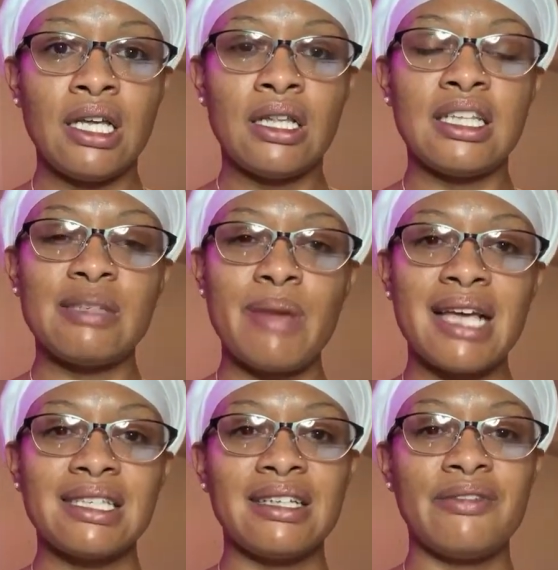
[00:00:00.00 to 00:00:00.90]
this
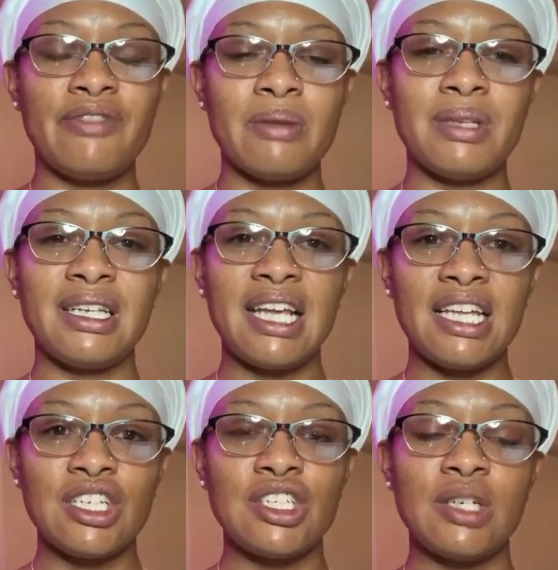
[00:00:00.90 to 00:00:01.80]
masculine feminine
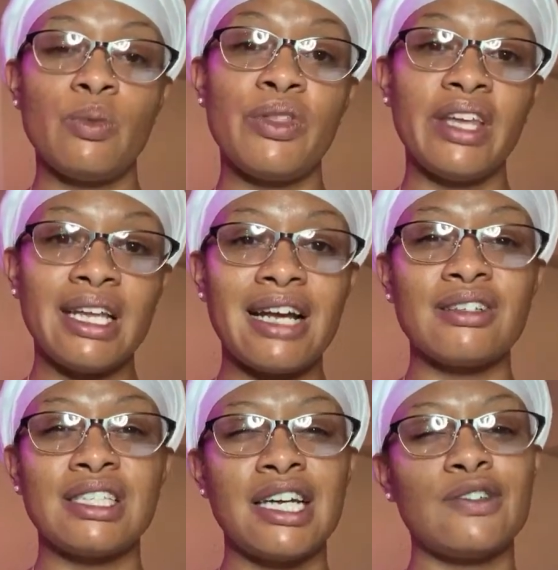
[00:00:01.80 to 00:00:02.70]
energy within
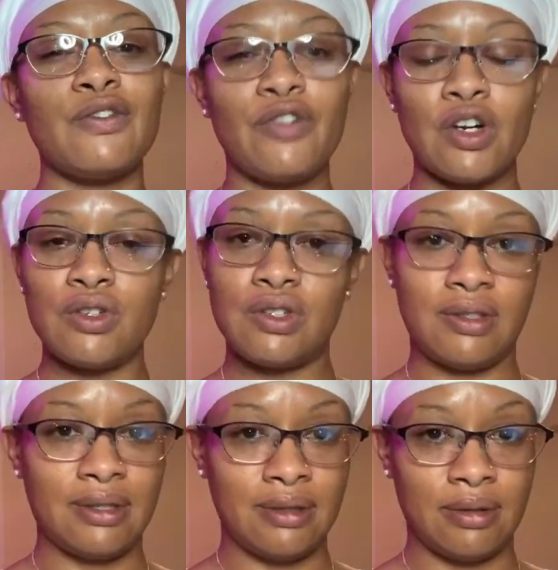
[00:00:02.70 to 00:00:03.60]
ourselves first,